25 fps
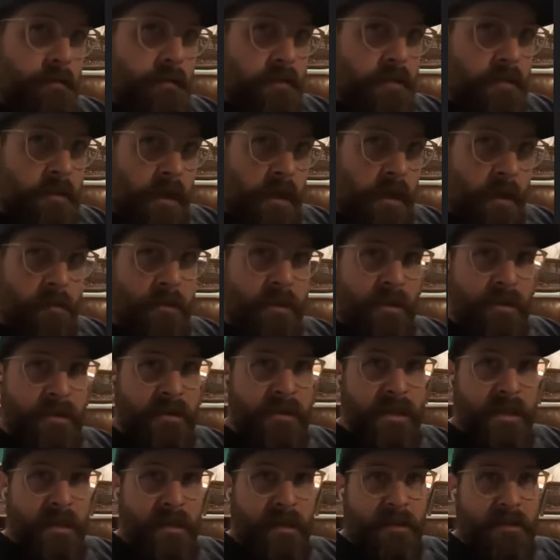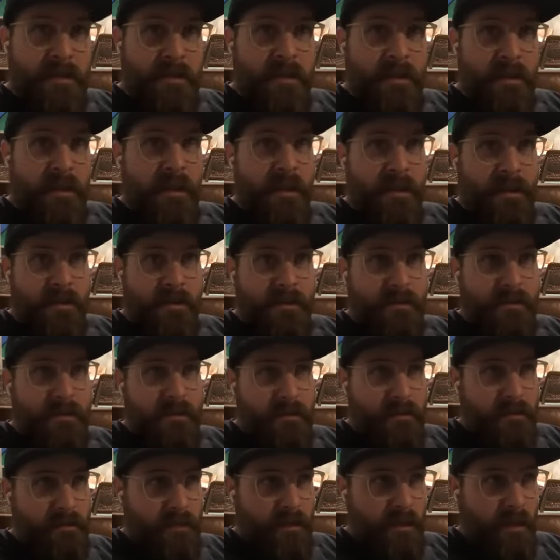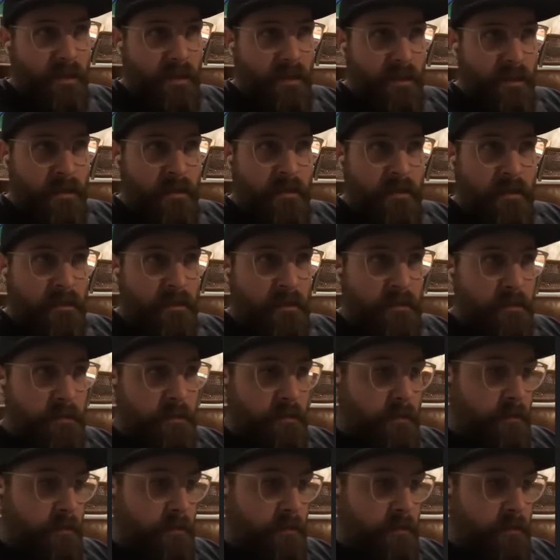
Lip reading: dropping Dini's class and